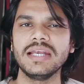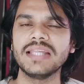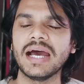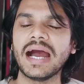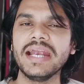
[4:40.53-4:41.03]

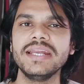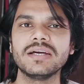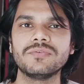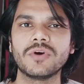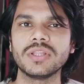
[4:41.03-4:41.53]
And the
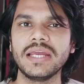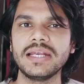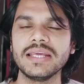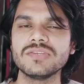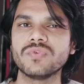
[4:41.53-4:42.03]
idea for
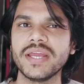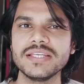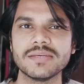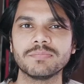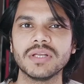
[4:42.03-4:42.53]
that is
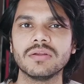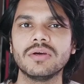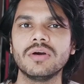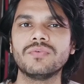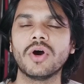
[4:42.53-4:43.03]
very simple.
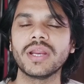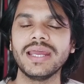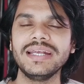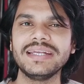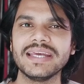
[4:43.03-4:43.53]

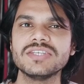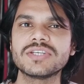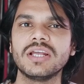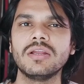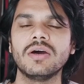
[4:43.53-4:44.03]
For
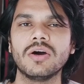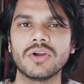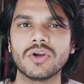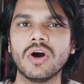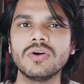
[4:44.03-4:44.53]
intentional
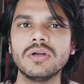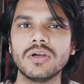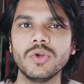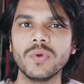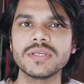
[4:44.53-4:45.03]

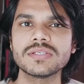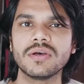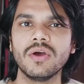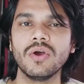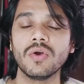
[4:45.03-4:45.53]

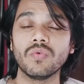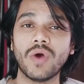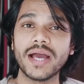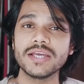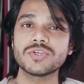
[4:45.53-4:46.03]
wrongdoings,
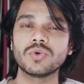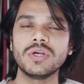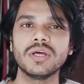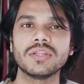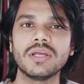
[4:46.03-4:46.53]
why
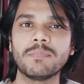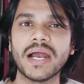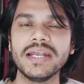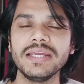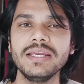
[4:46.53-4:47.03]
should the
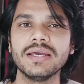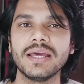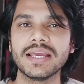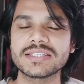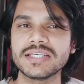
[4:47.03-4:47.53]

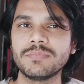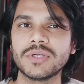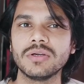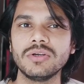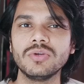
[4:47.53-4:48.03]
party
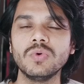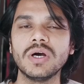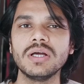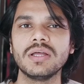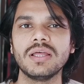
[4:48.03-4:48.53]
accept
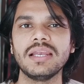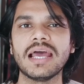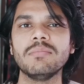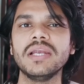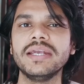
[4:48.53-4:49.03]
to a
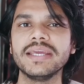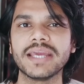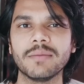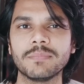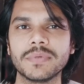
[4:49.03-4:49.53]
liability
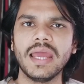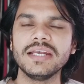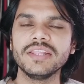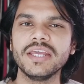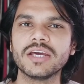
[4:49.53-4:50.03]
cap?
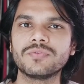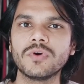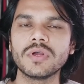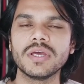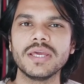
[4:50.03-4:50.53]
And
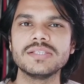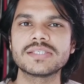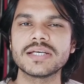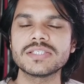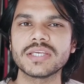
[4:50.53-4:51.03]
therefore,
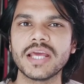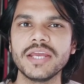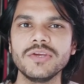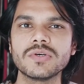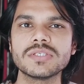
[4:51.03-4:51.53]
in such
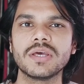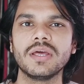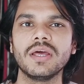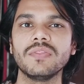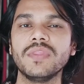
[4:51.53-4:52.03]

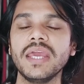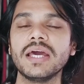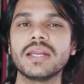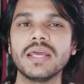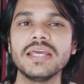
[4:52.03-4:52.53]
scenarios,
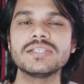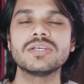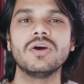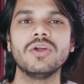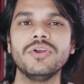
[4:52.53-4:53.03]
there
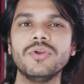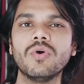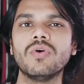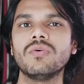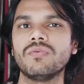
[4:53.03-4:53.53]
is
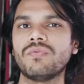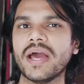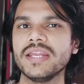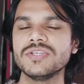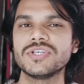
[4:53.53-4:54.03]
no
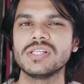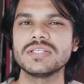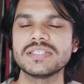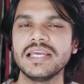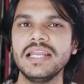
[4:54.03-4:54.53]

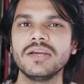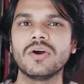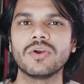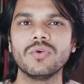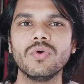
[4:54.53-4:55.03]
financial
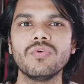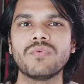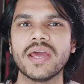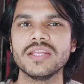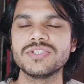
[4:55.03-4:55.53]
ceiling or no
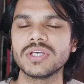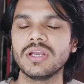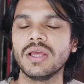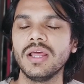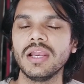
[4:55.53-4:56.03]

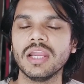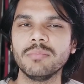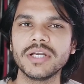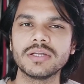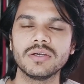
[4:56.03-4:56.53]
financial
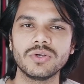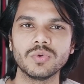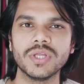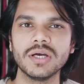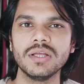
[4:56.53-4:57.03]
limit
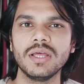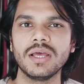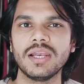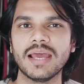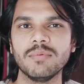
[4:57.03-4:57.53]
to the
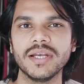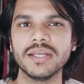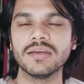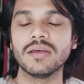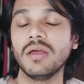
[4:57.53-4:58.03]

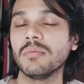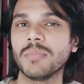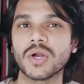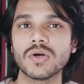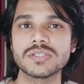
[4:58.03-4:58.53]
liability,
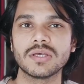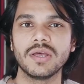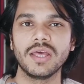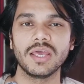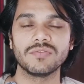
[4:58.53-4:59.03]

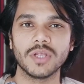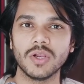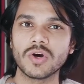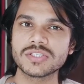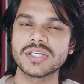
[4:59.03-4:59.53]
because If the
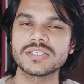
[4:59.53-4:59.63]
loss